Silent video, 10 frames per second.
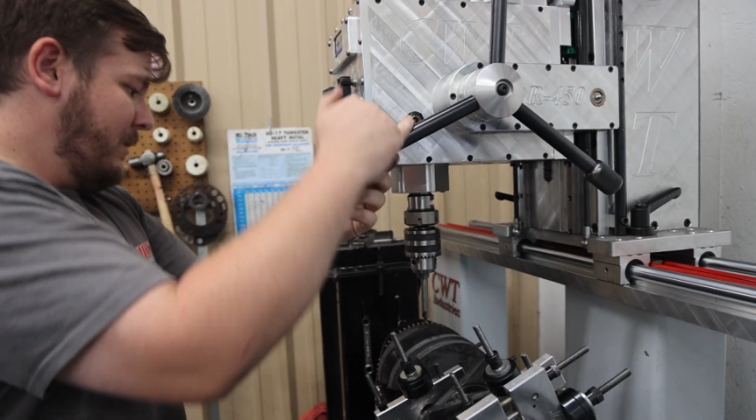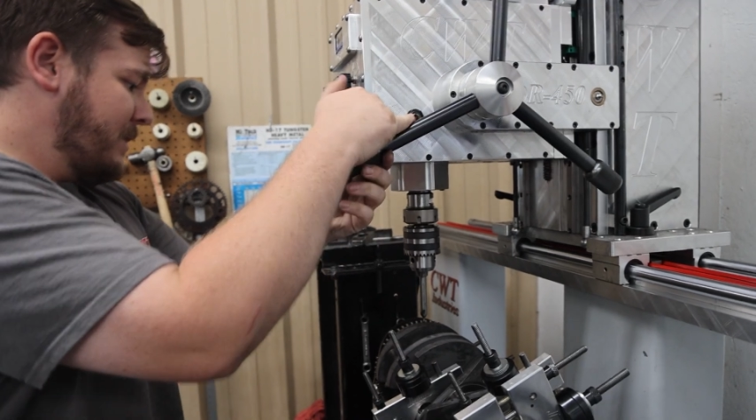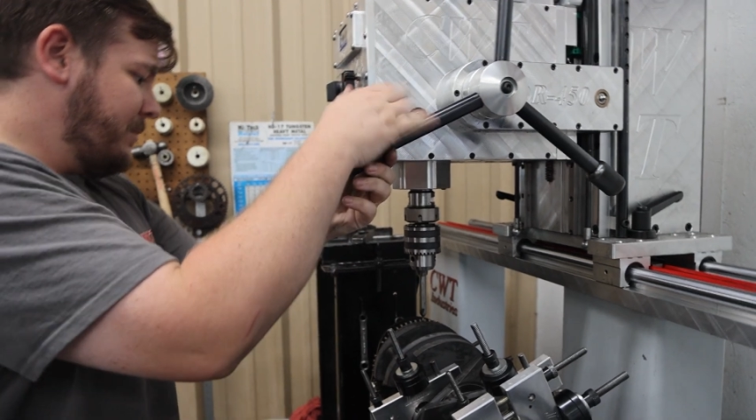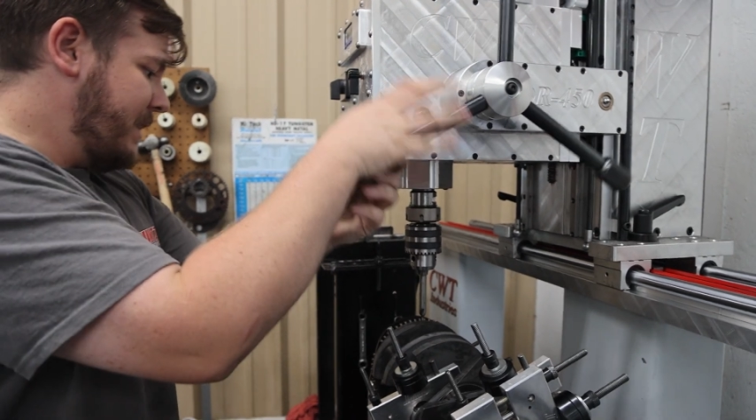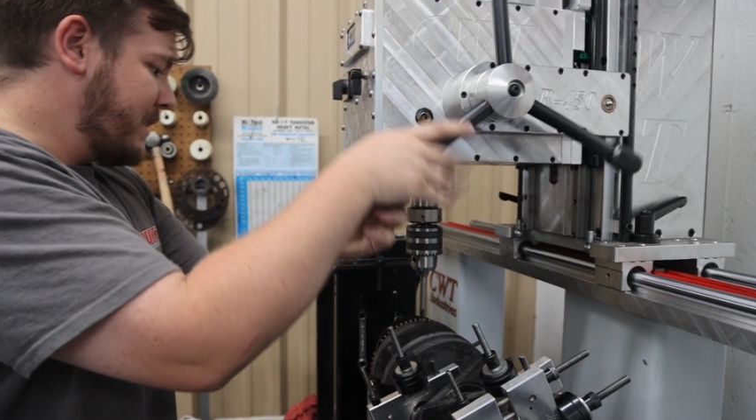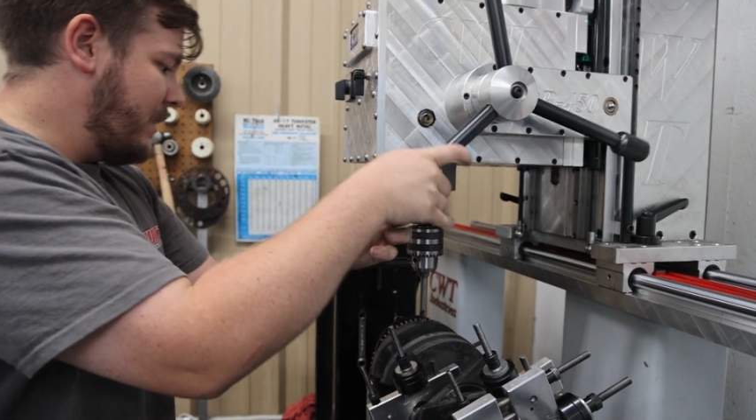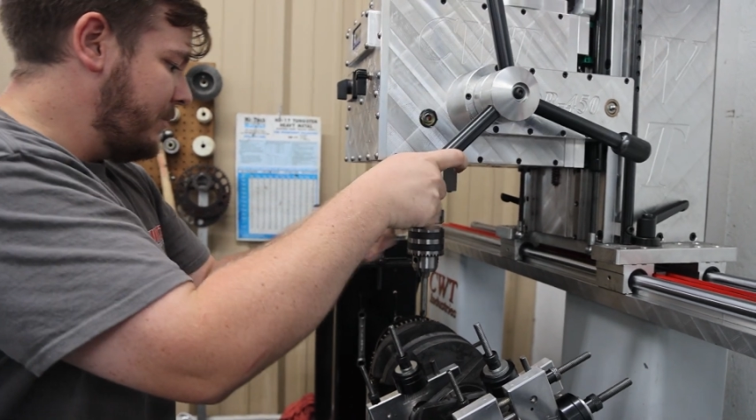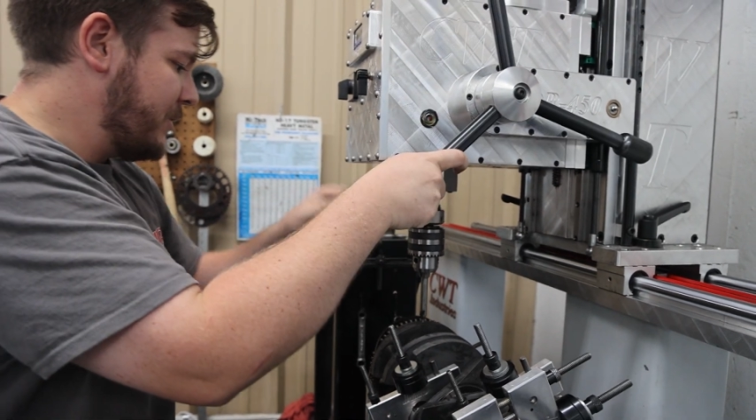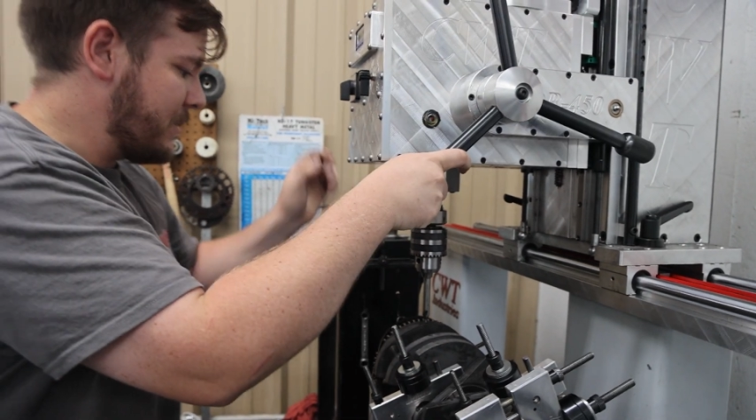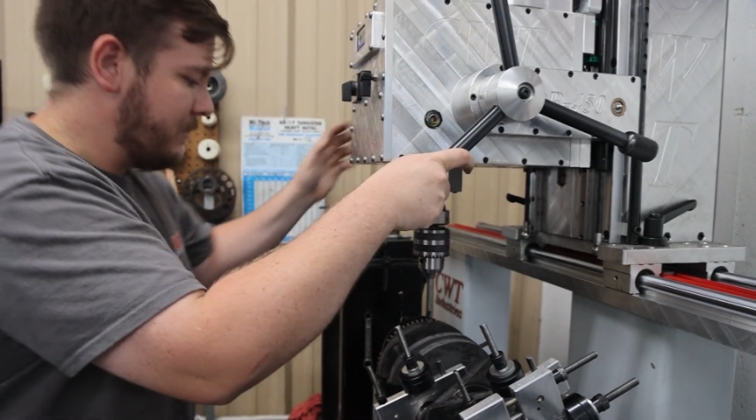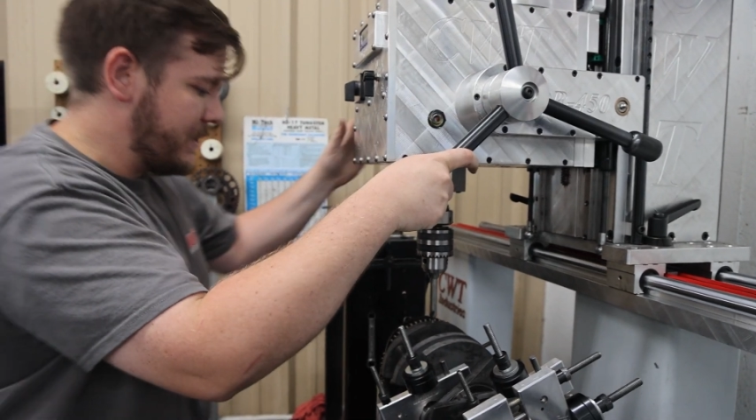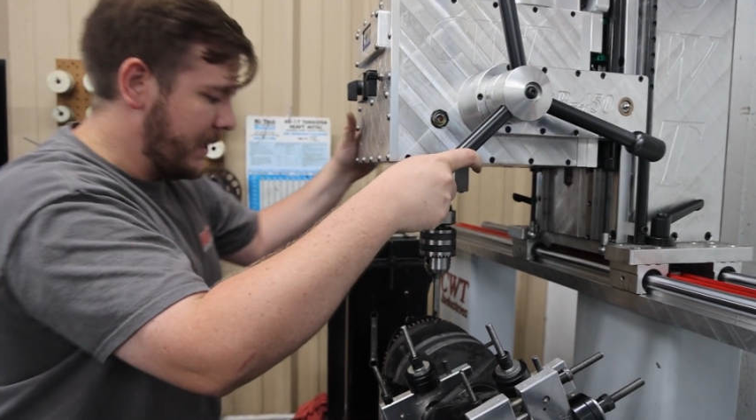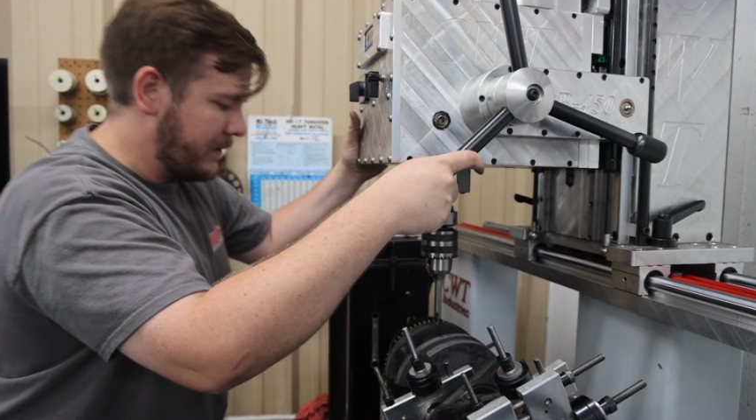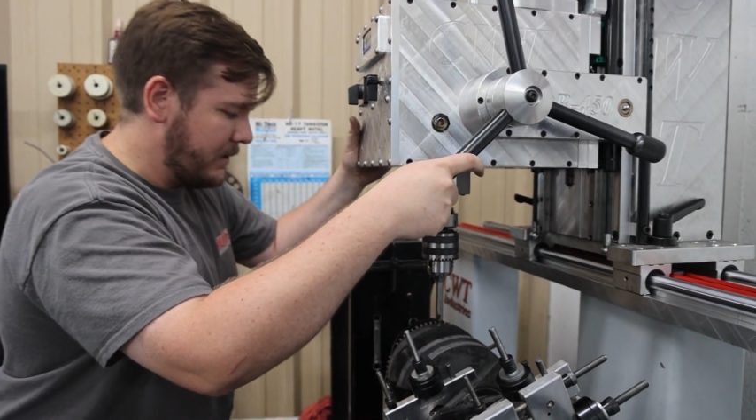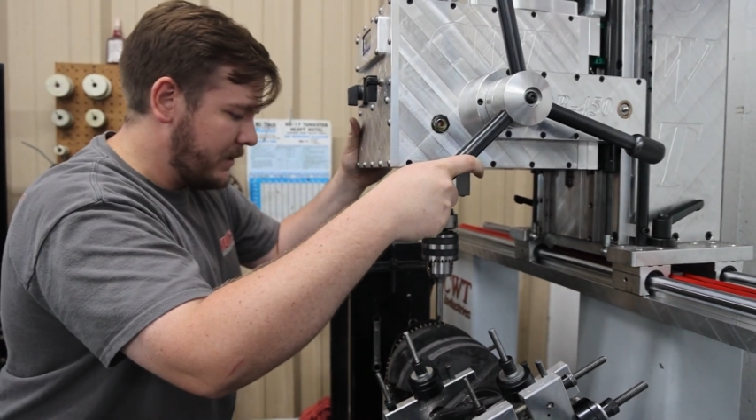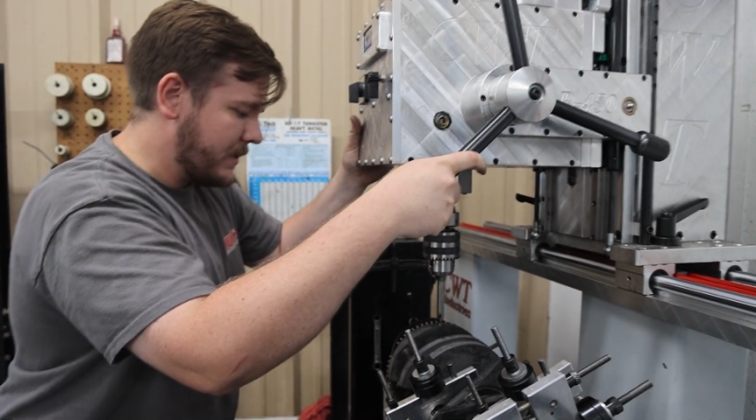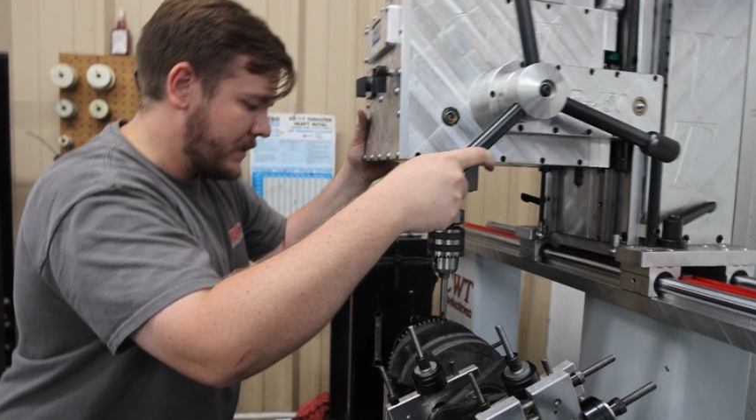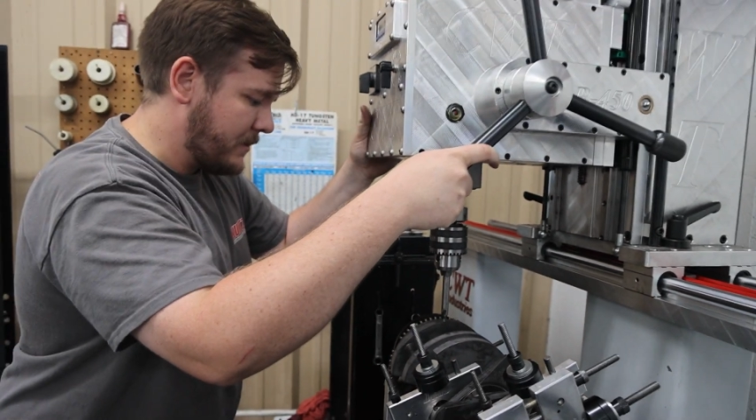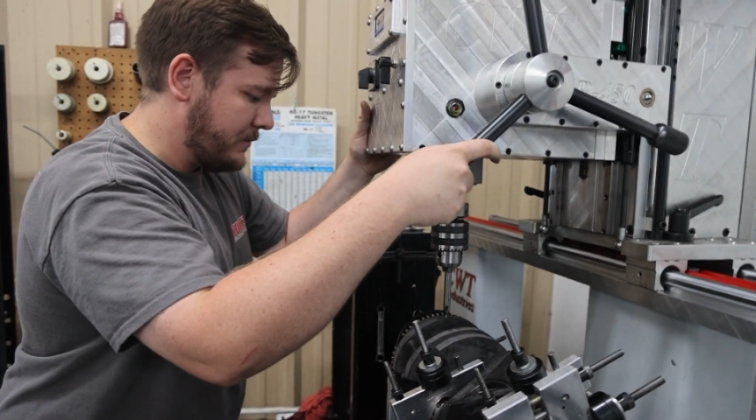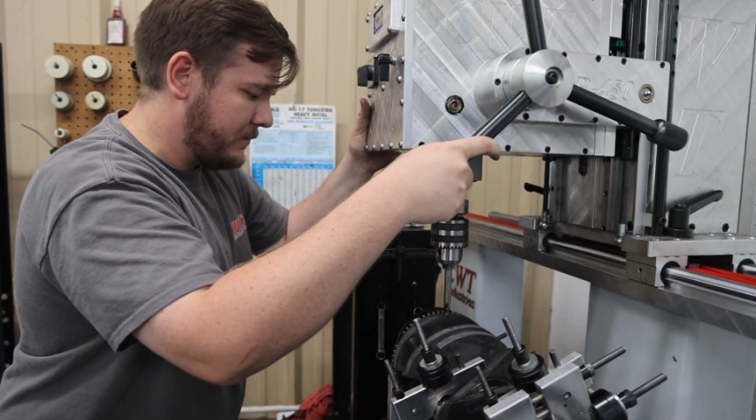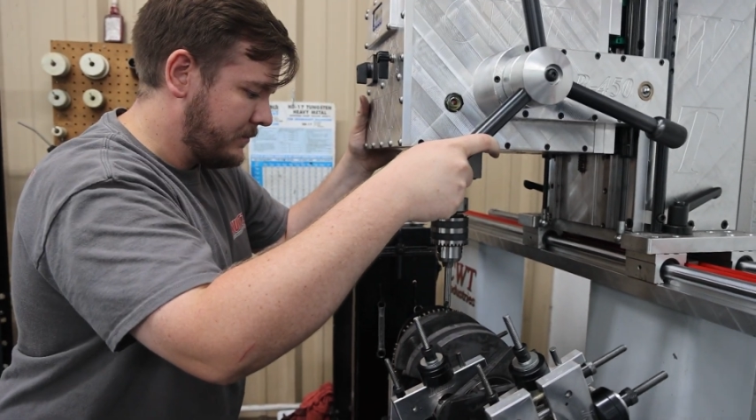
Basically, I'm just going to take this